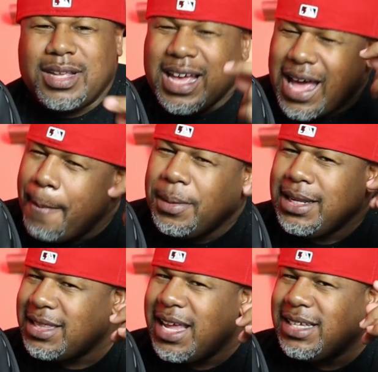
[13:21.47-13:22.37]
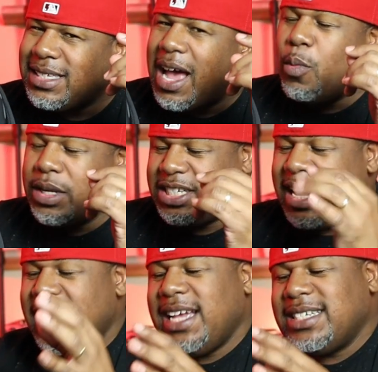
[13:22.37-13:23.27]
Couple of things I would
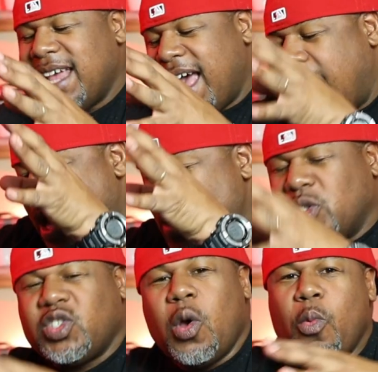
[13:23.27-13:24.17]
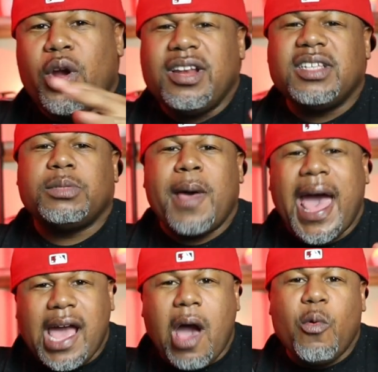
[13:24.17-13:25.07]
change. Somewhere in this
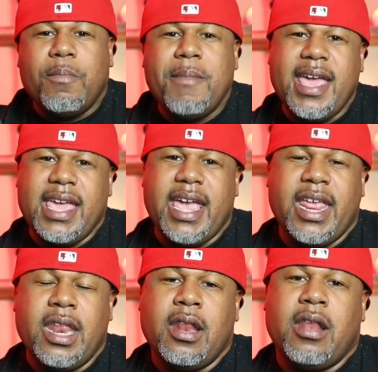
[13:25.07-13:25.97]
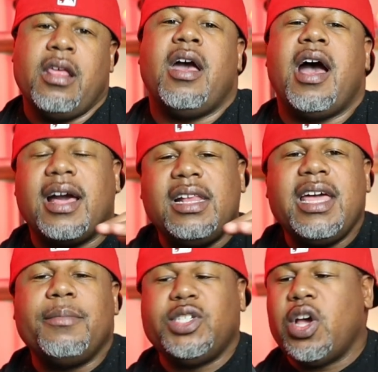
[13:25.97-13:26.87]
pack, I would make it a
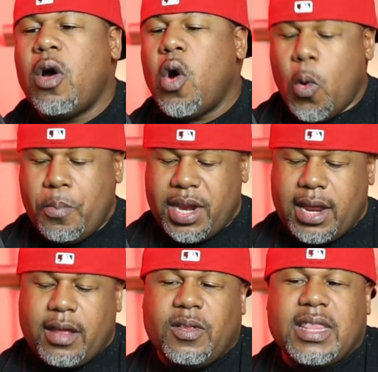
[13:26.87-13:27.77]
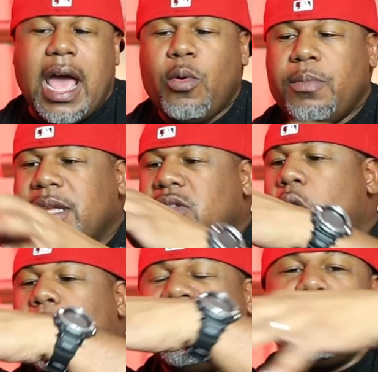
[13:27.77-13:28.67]
clamshell opening. That would be
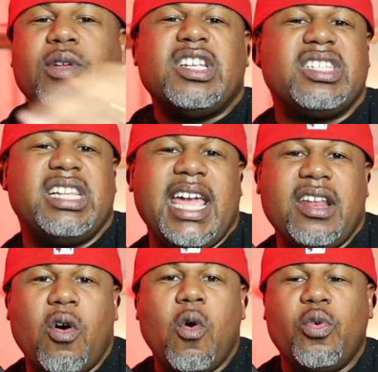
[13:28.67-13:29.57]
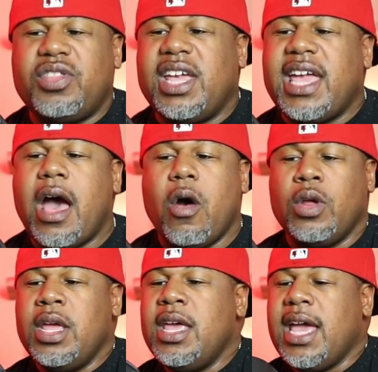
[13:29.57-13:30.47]
dope if you could just lay the whole thing out
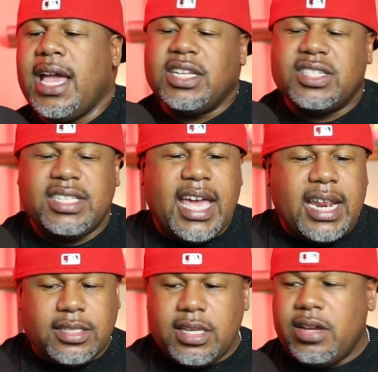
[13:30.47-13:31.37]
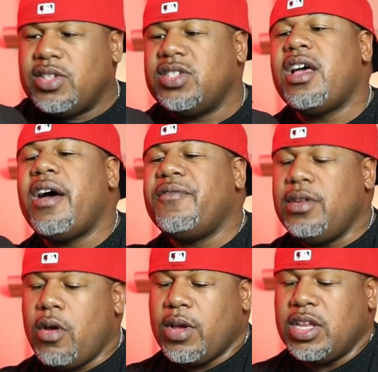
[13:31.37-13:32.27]
and just get into your stuff.
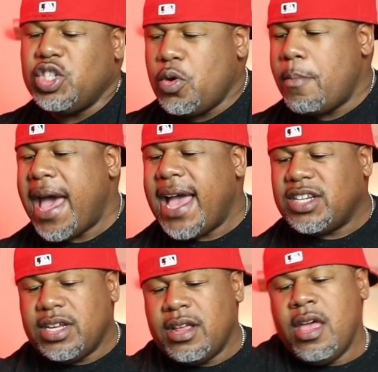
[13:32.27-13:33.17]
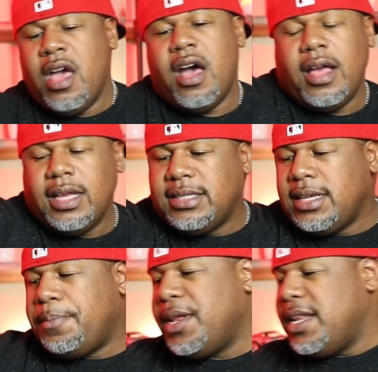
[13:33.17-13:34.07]
Could you imagine
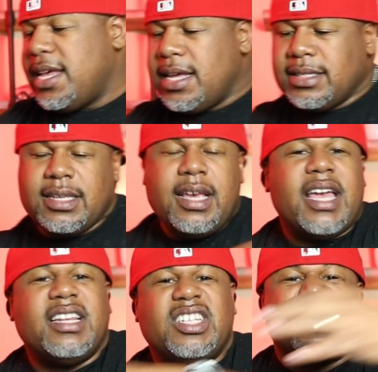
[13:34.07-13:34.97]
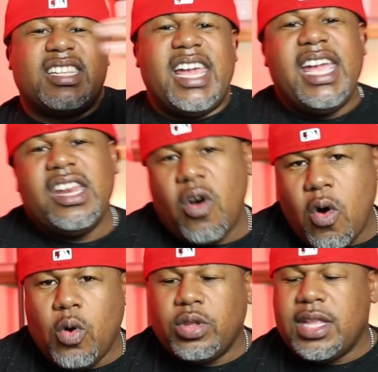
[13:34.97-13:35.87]
unzipping this and just laying the
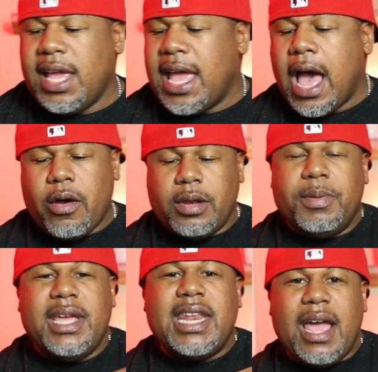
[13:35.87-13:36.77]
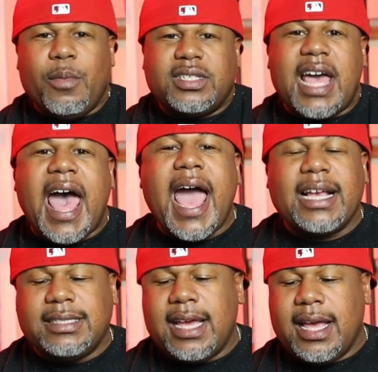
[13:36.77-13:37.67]
whole thing out and being able to
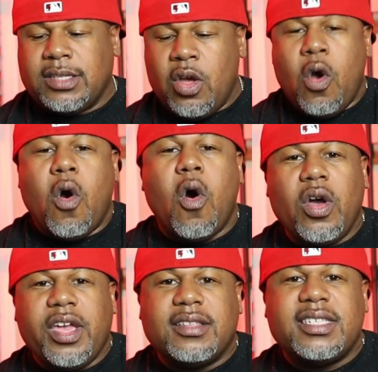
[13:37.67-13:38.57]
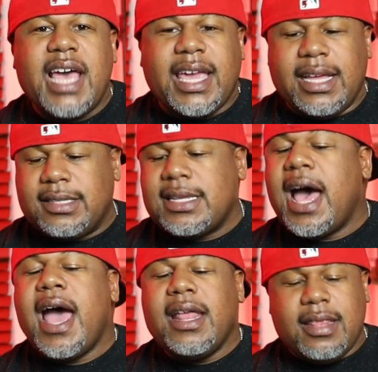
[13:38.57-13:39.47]
access all your tech
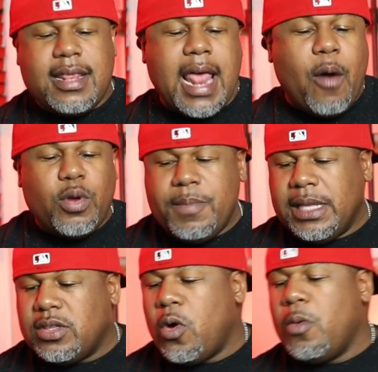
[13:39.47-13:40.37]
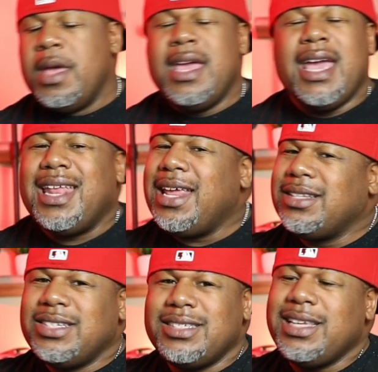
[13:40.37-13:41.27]
inside? That would be dope. And then
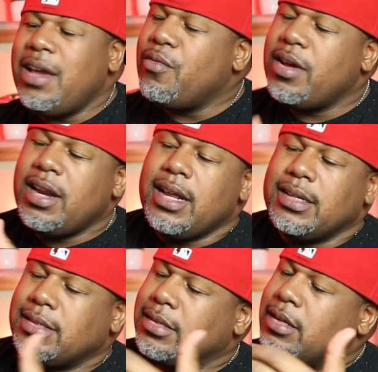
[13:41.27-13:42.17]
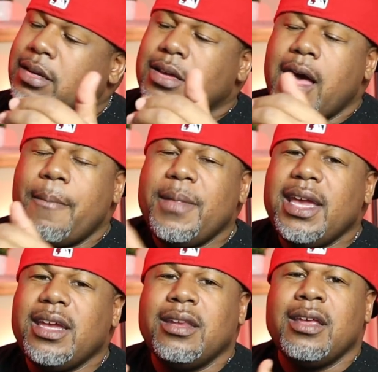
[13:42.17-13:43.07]
just get rid of this. I
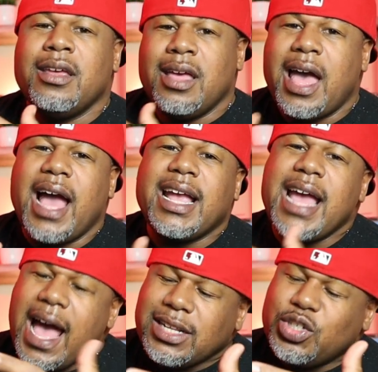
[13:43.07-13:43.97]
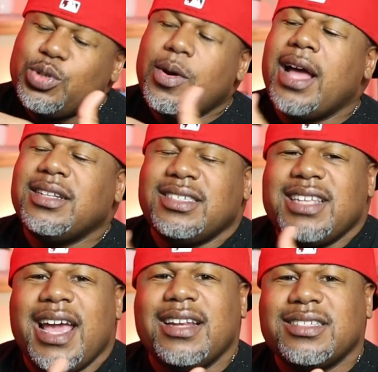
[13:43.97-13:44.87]
mean, I got you. I
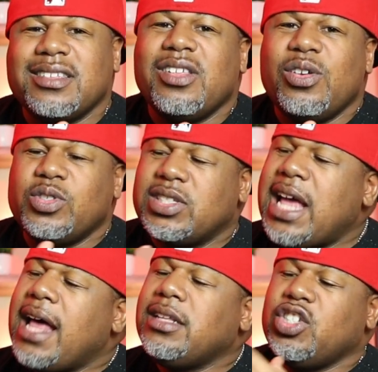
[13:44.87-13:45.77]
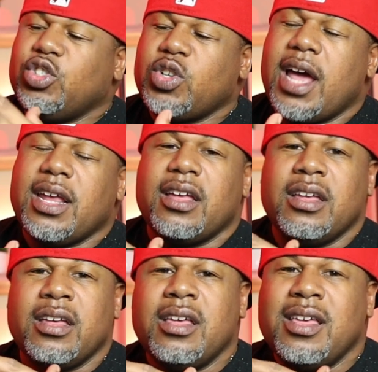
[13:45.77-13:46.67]
understand it's a little stylish. You're trying to
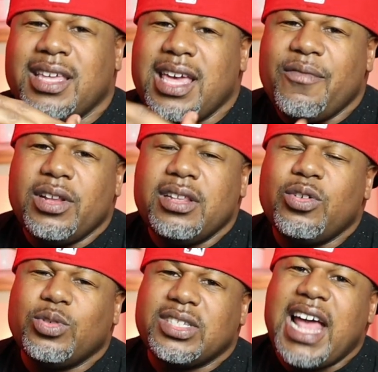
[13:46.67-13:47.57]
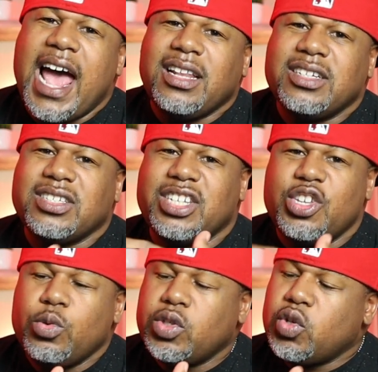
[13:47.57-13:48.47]
give a little stylish
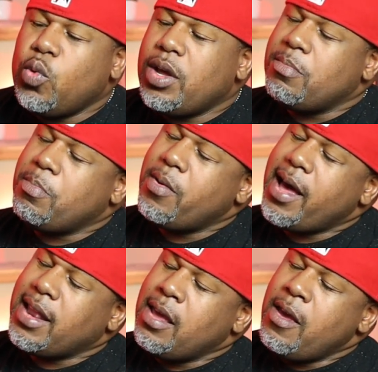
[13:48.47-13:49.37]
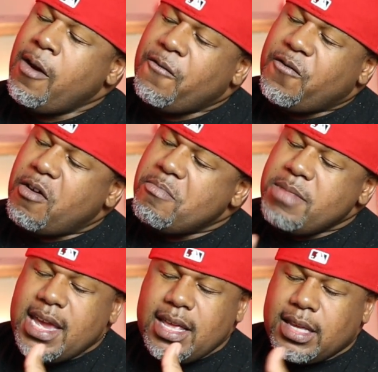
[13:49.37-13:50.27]
cue to it, but for
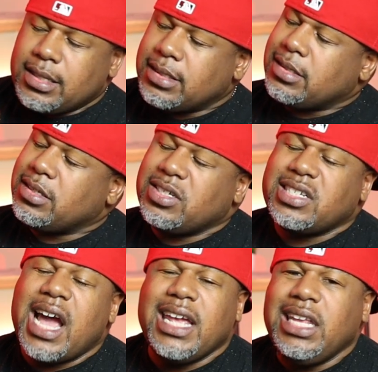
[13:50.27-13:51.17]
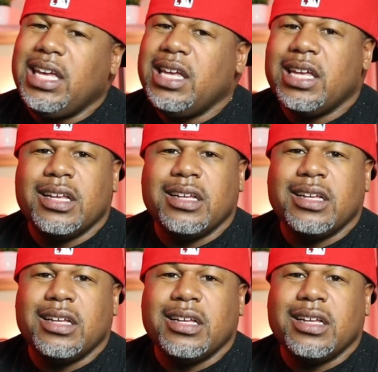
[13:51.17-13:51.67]
me, this shiny